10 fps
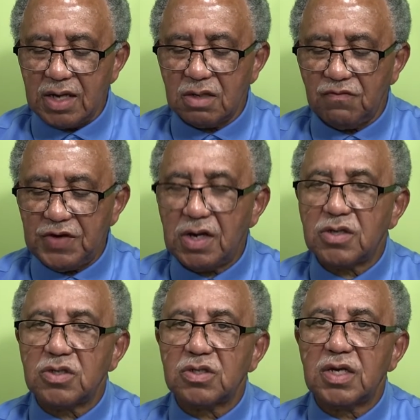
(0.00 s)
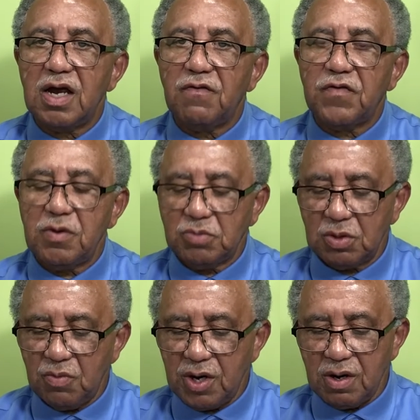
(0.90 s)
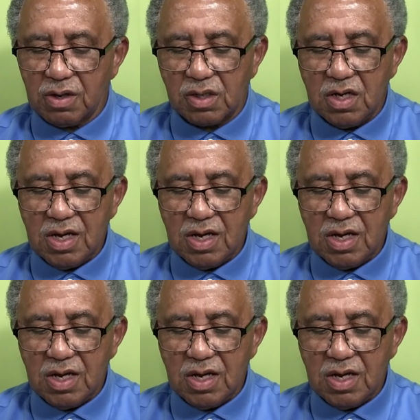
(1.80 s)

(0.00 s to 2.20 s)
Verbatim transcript: and the villagers there from Samaria,